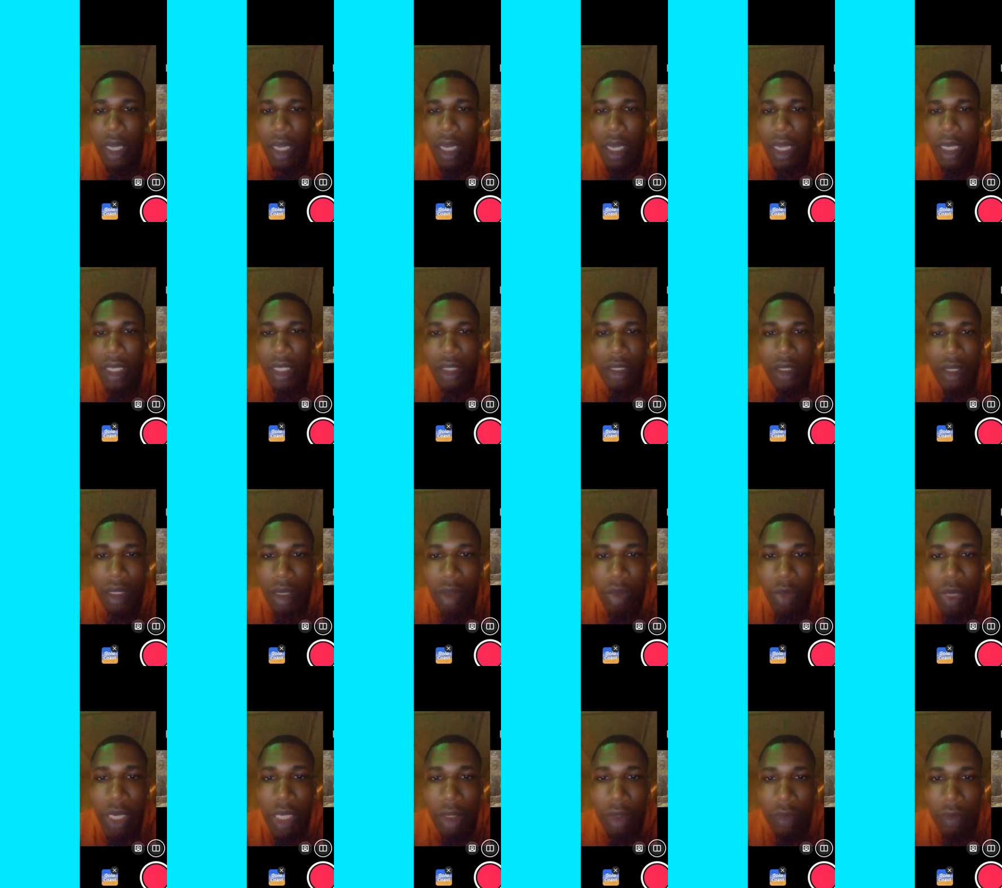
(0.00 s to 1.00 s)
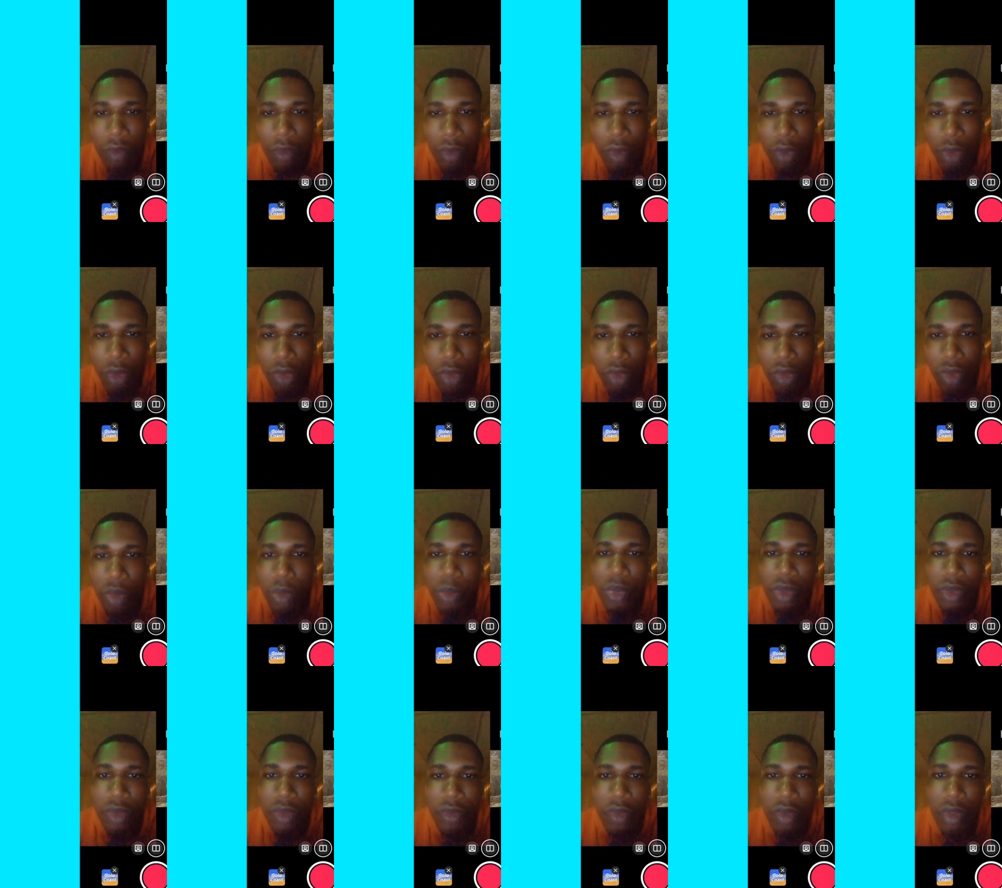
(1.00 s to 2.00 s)
an external microphone to
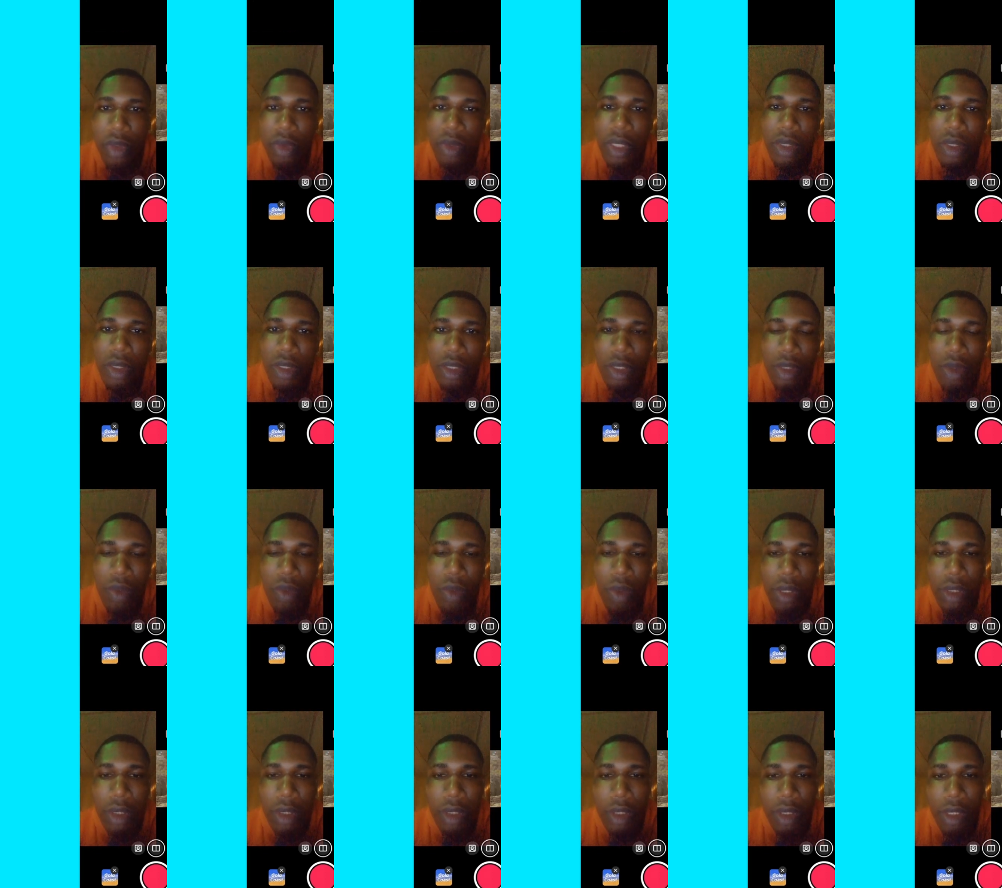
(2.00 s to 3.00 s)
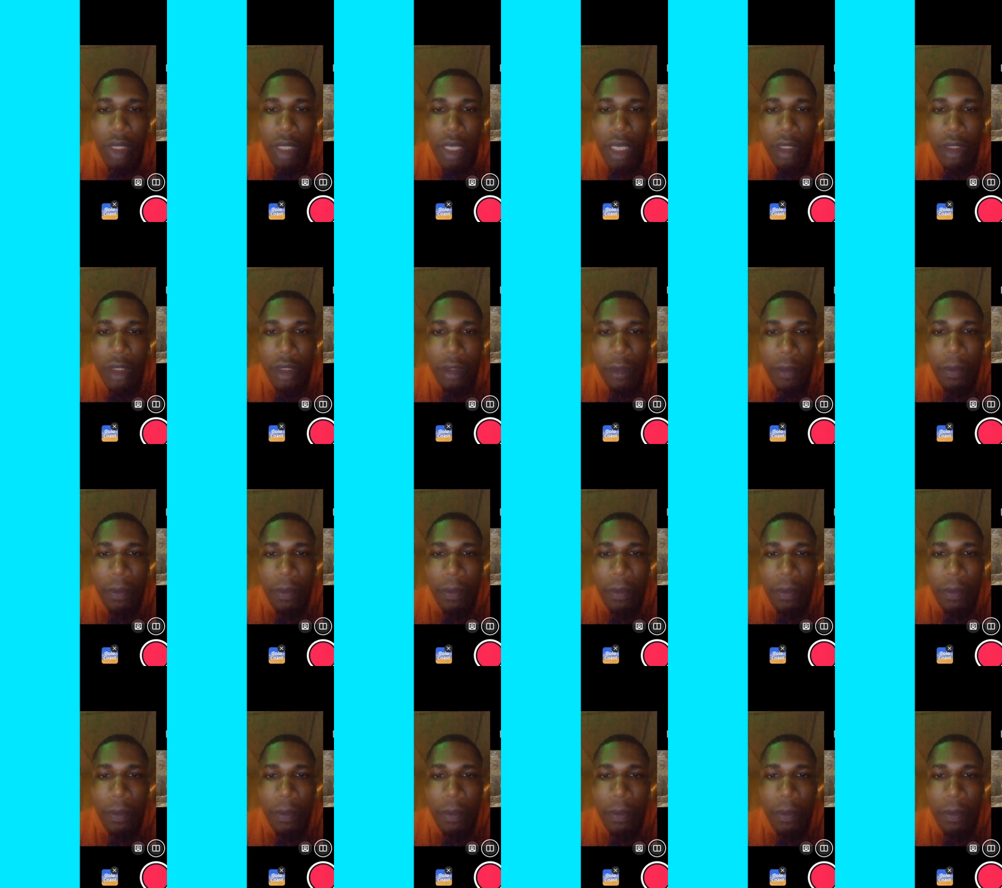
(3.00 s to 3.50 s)
improve your recording quality, guys.